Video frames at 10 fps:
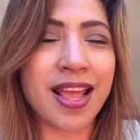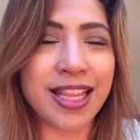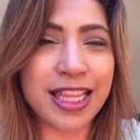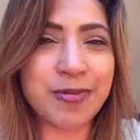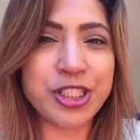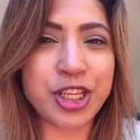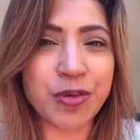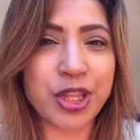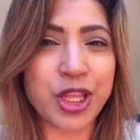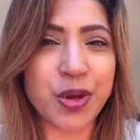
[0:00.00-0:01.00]
Let me share
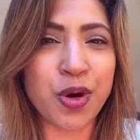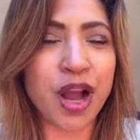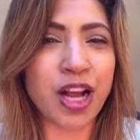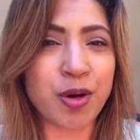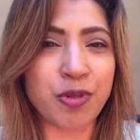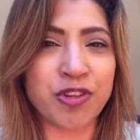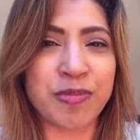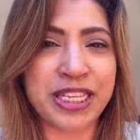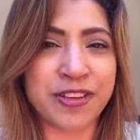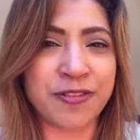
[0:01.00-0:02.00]
with you a couple of
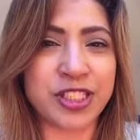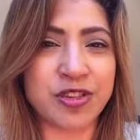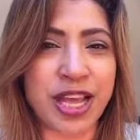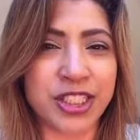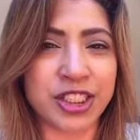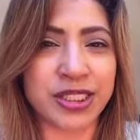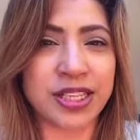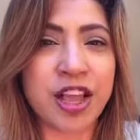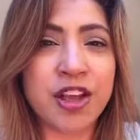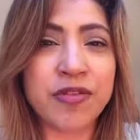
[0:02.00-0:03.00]
my different strategies.
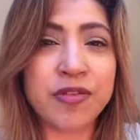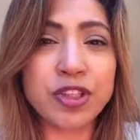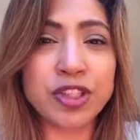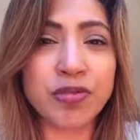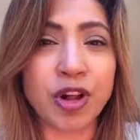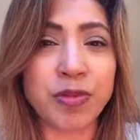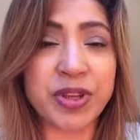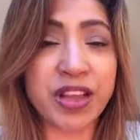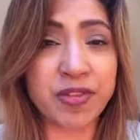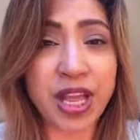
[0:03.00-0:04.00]
First of all,
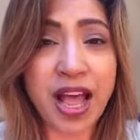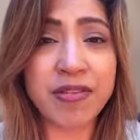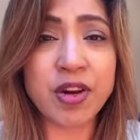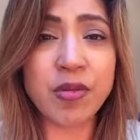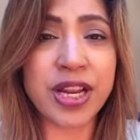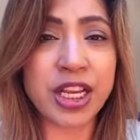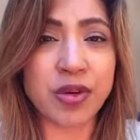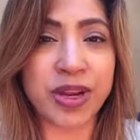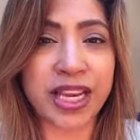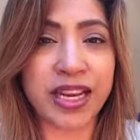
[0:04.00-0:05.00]
if you haven't already
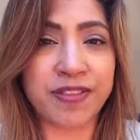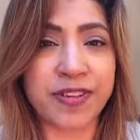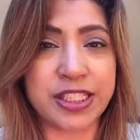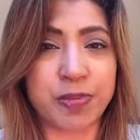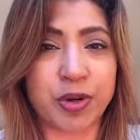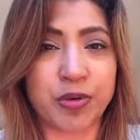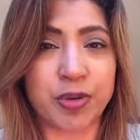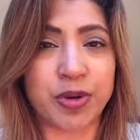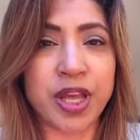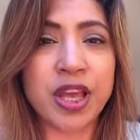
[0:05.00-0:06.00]
created a Facebook
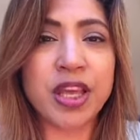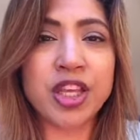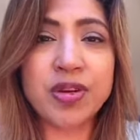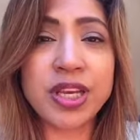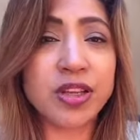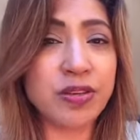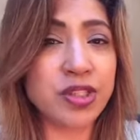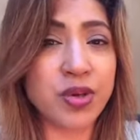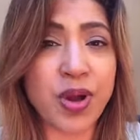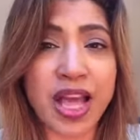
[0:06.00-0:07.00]
group, you can do
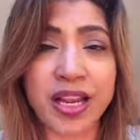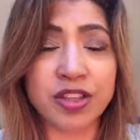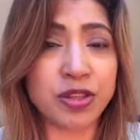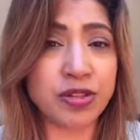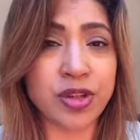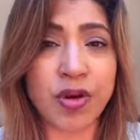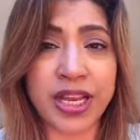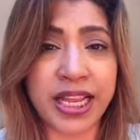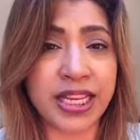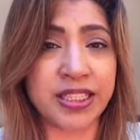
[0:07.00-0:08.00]
so at
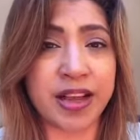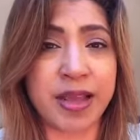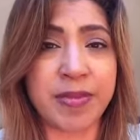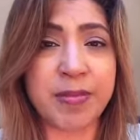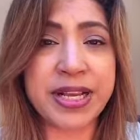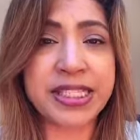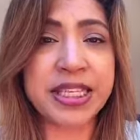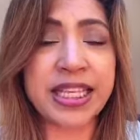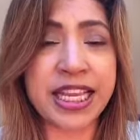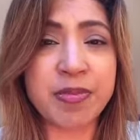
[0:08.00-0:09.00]
any time.
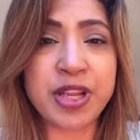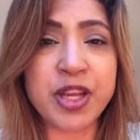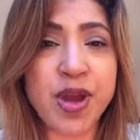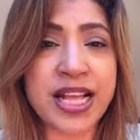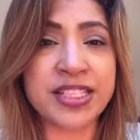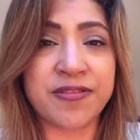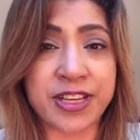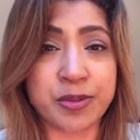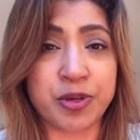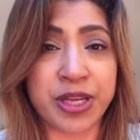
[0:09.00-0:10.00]
Basically, anybody who has a
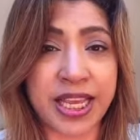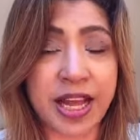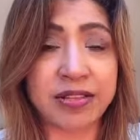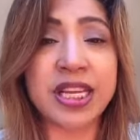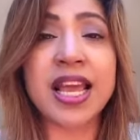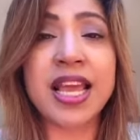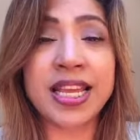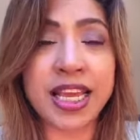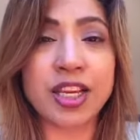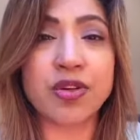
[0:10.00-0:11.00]
Facebook account
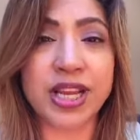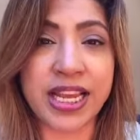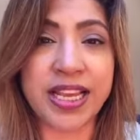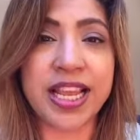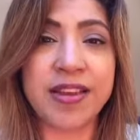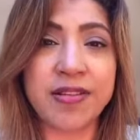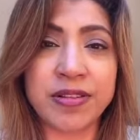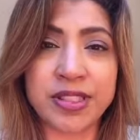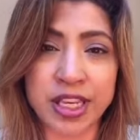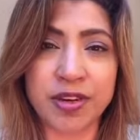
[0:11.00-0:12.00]
can create a
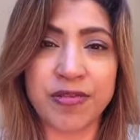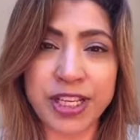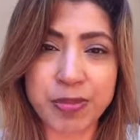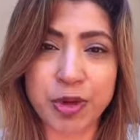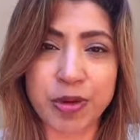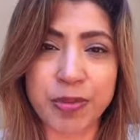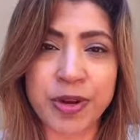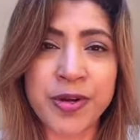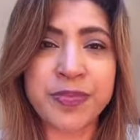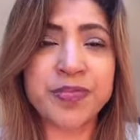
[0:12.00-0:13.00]
secret Facebook group.
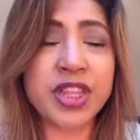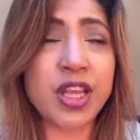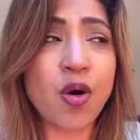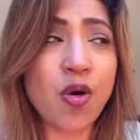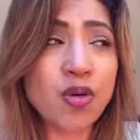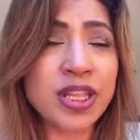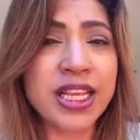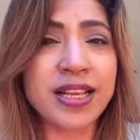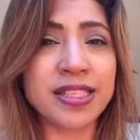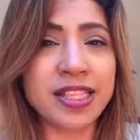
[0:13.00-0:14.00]
The
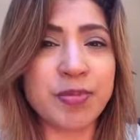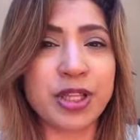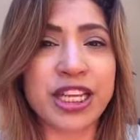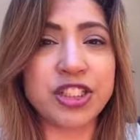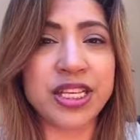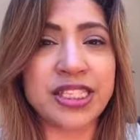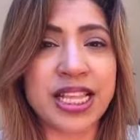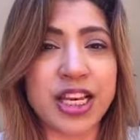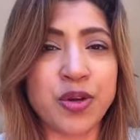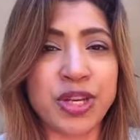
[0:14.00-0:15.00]
only stipulation is
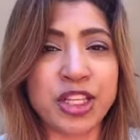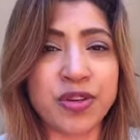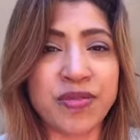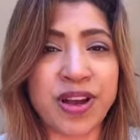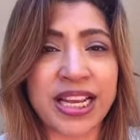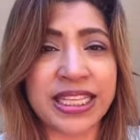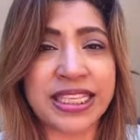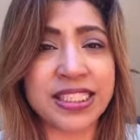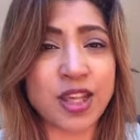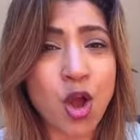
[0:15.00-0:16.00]
that you need to invite at
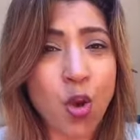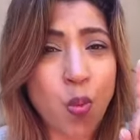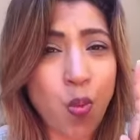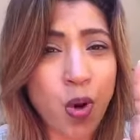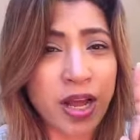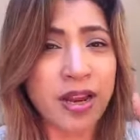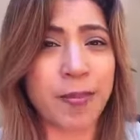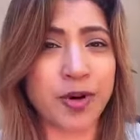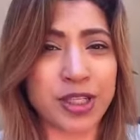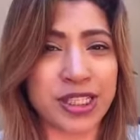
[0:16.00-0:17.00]
least one
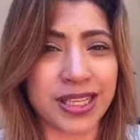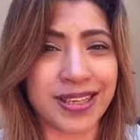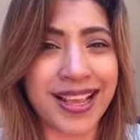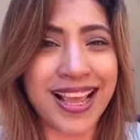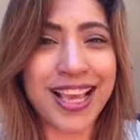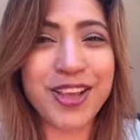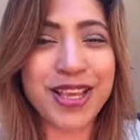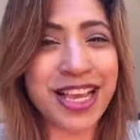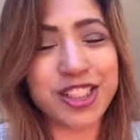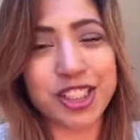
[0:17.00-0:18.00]
person. You
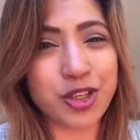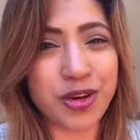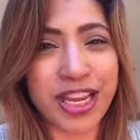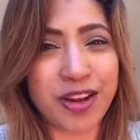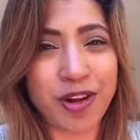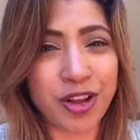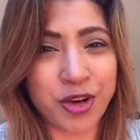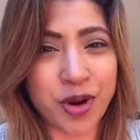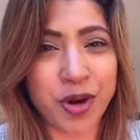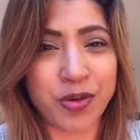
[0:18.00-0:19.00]
can't just create it on
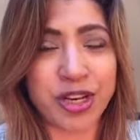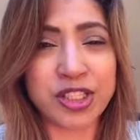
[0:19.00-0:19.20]
your own.